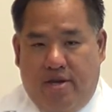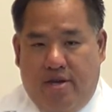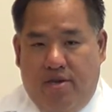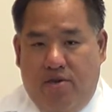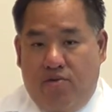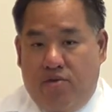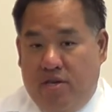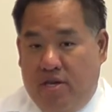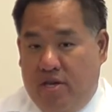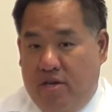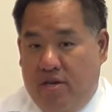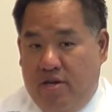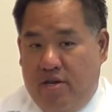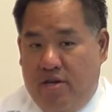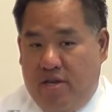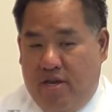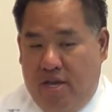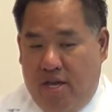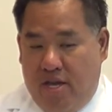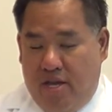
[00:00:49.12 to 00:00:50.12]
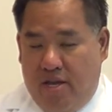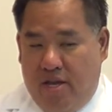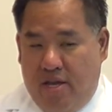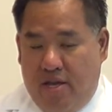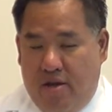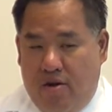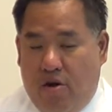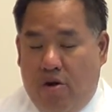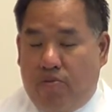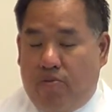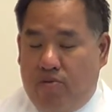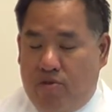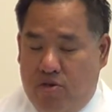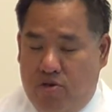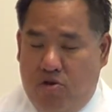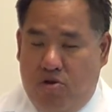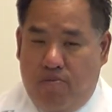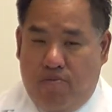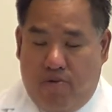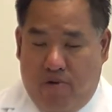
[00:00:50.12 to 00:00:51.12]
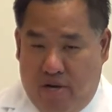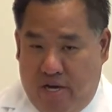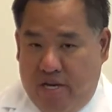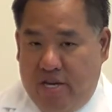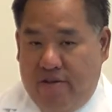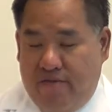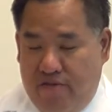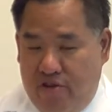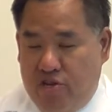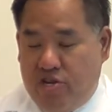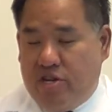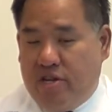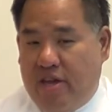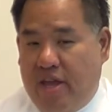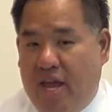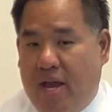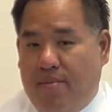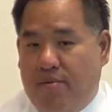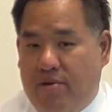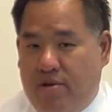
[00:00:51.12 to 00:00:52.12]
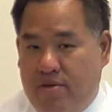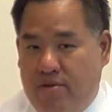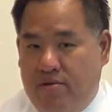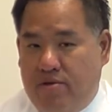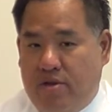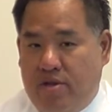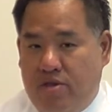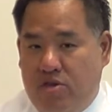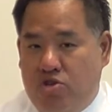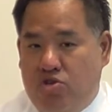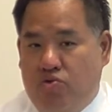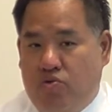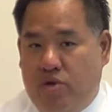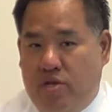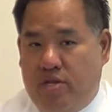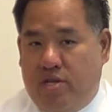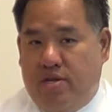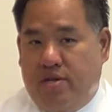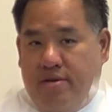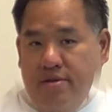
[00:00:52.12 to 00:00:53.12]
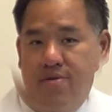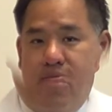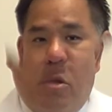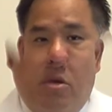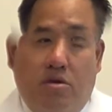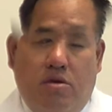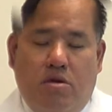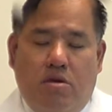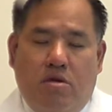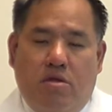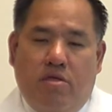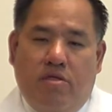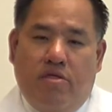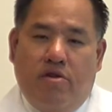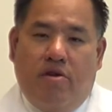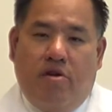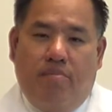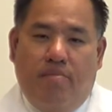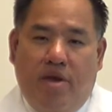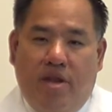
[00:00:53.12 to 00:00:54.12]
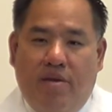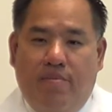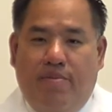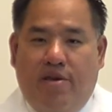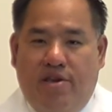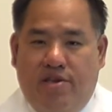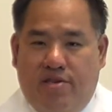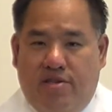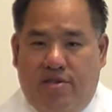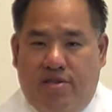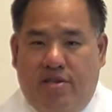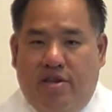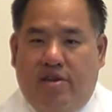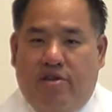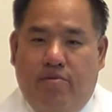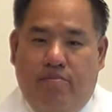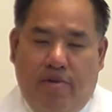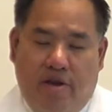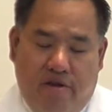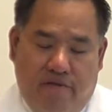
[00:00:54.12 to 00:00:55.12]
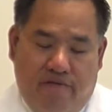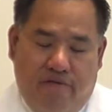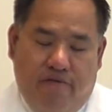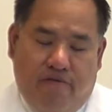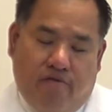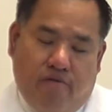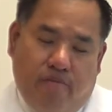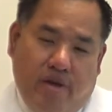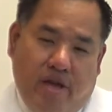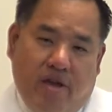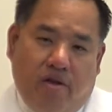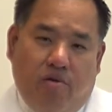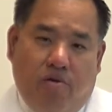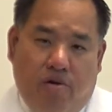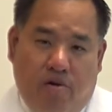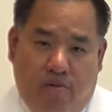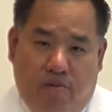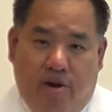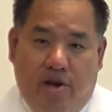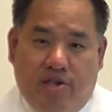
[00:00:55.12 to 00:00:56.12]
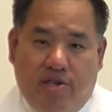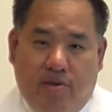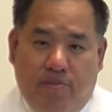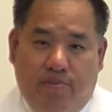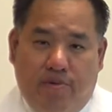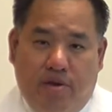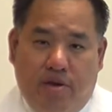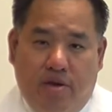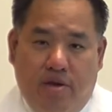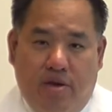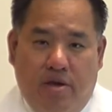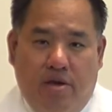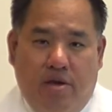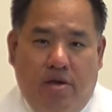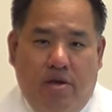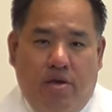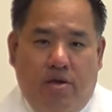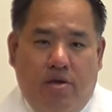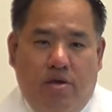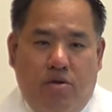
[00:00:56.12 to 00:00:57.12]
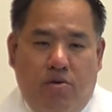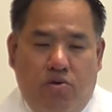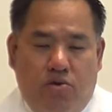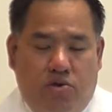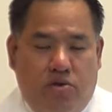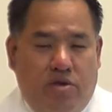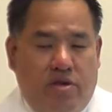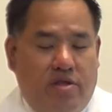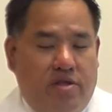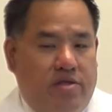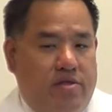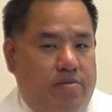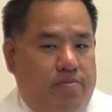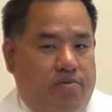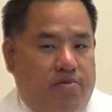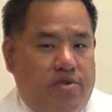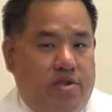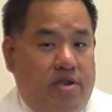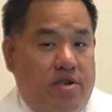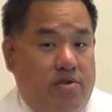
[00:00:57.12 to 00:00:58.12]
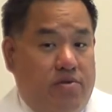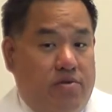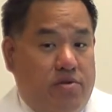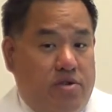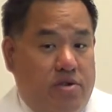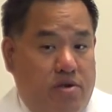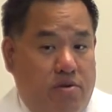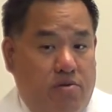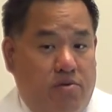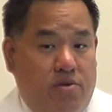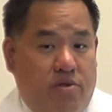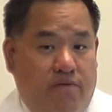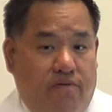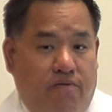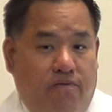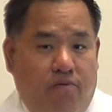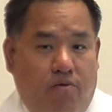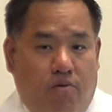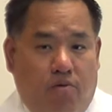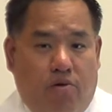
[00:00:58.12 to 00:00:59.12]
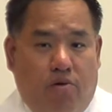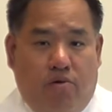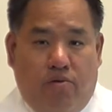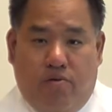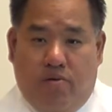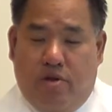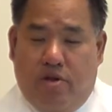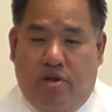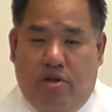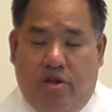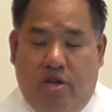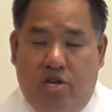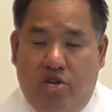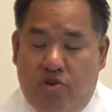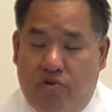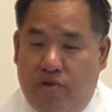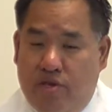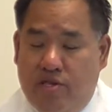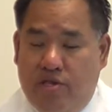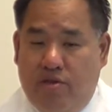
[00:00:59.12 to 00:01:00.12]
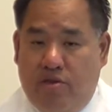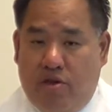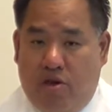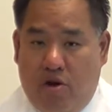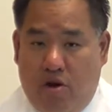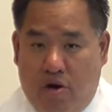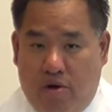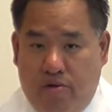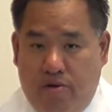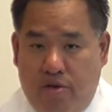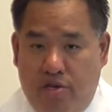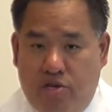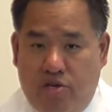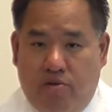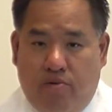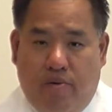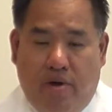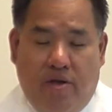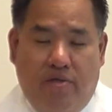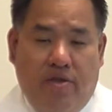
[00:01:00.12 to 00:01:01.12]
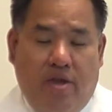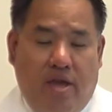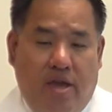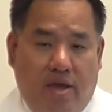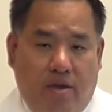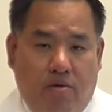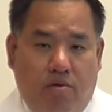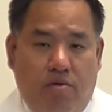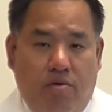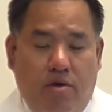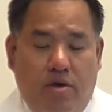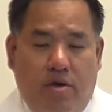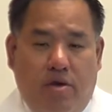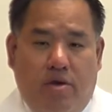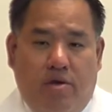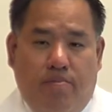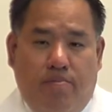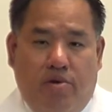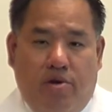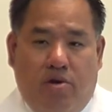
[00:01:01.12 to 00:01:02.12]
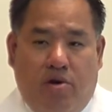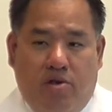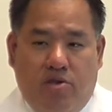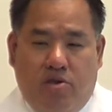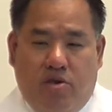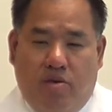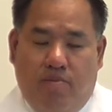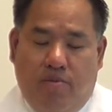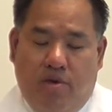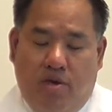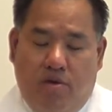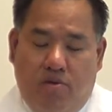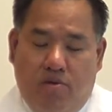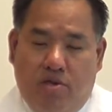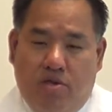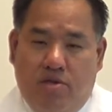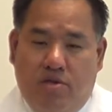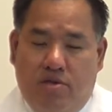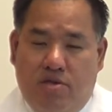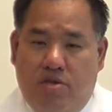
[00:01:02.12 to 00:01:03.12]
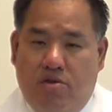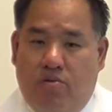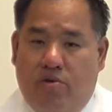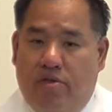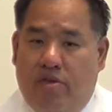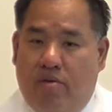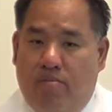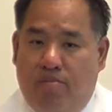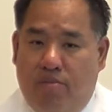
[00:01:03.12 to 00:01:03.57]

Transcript: using, again, an arthroscope or high-definition camera to look in the joint. There are many patients that could benefit from ankle arthroscopy. Usually, the procedure is used for injuries to the cartilage around the ankle, but also can be used to deal with